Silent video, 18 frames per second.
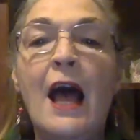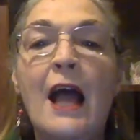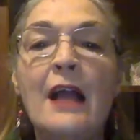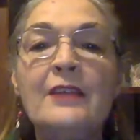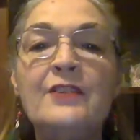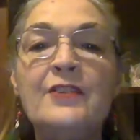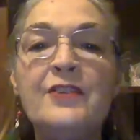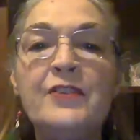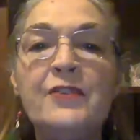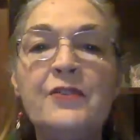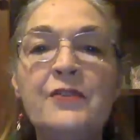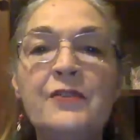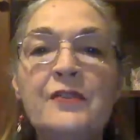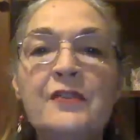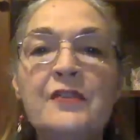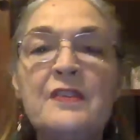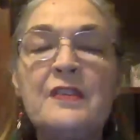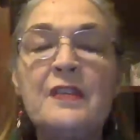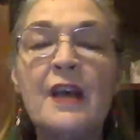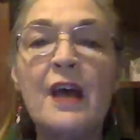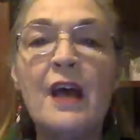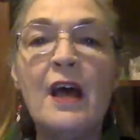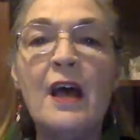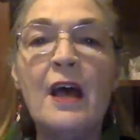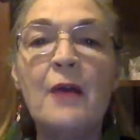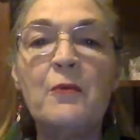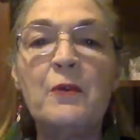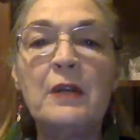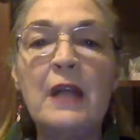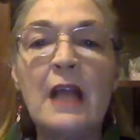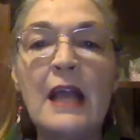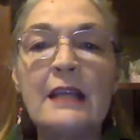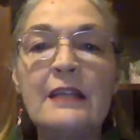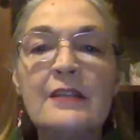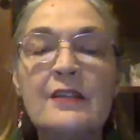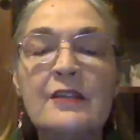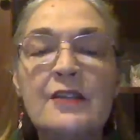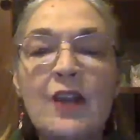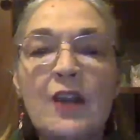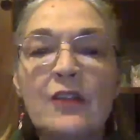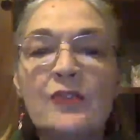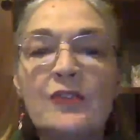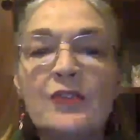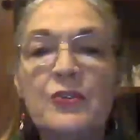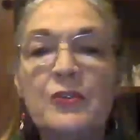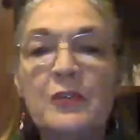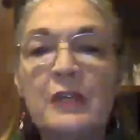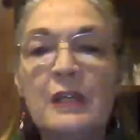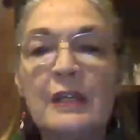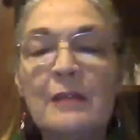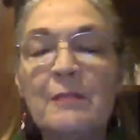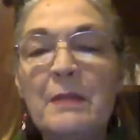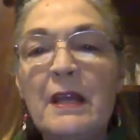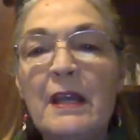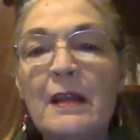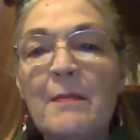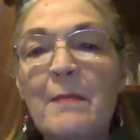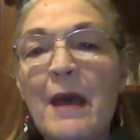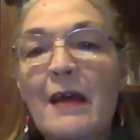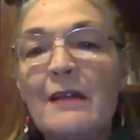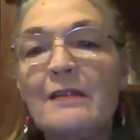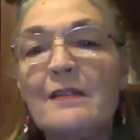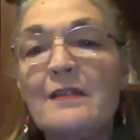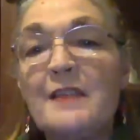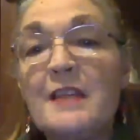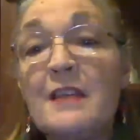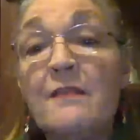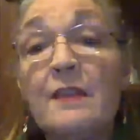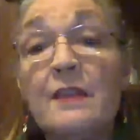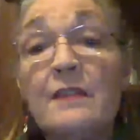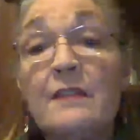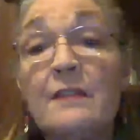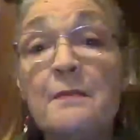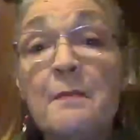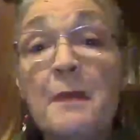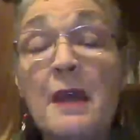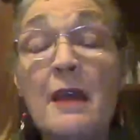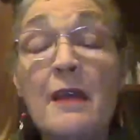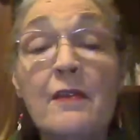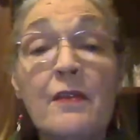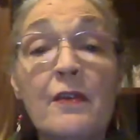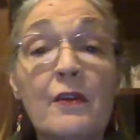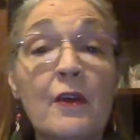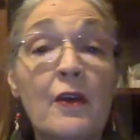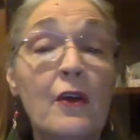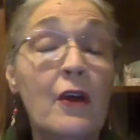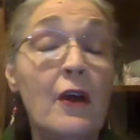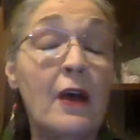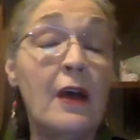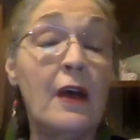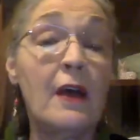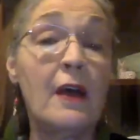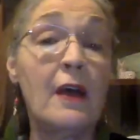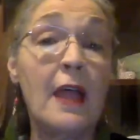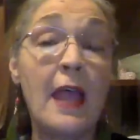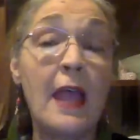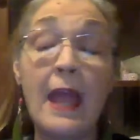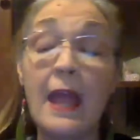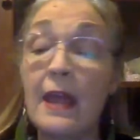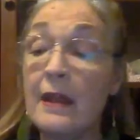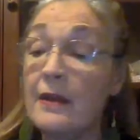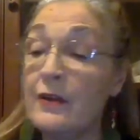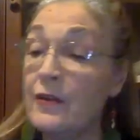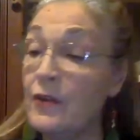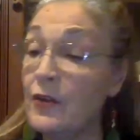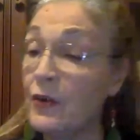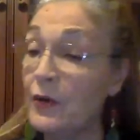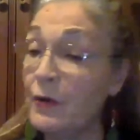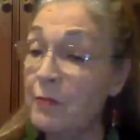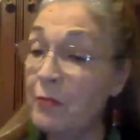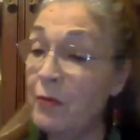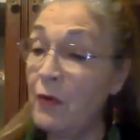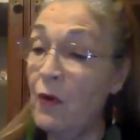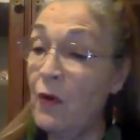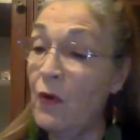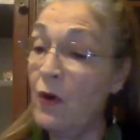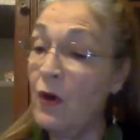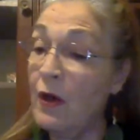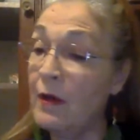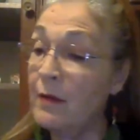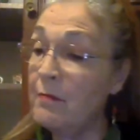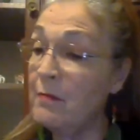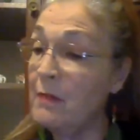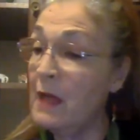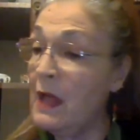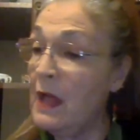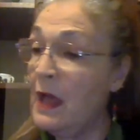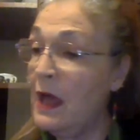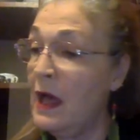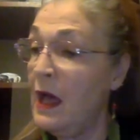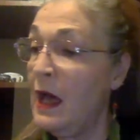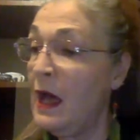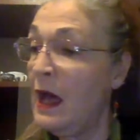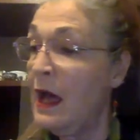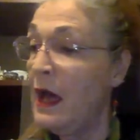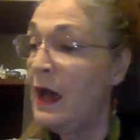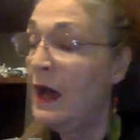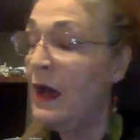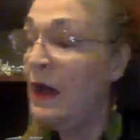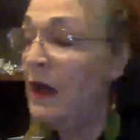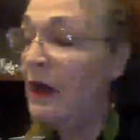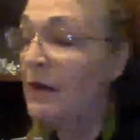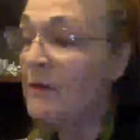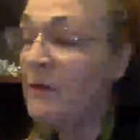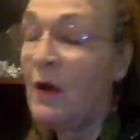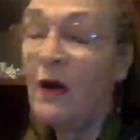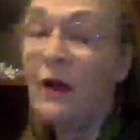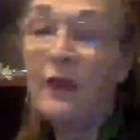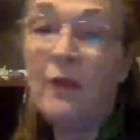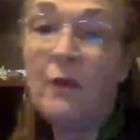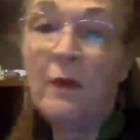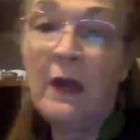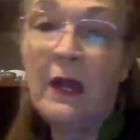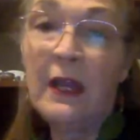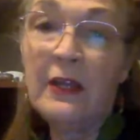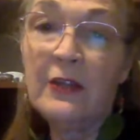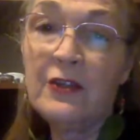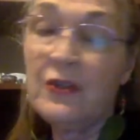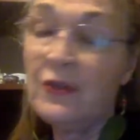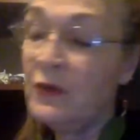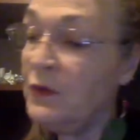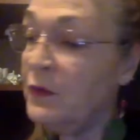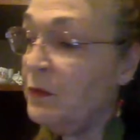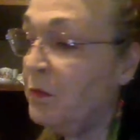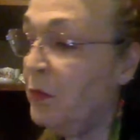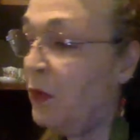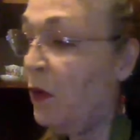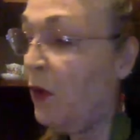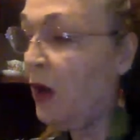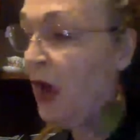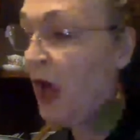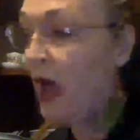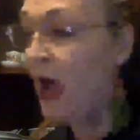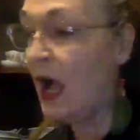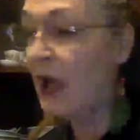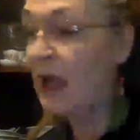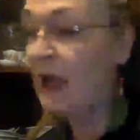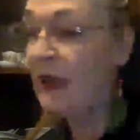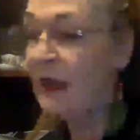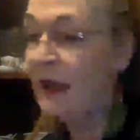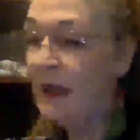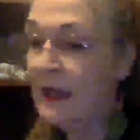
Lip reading: Hi students, I would like to talk to you a little bit about Stevie Smith and her poem On the Way to Porlock,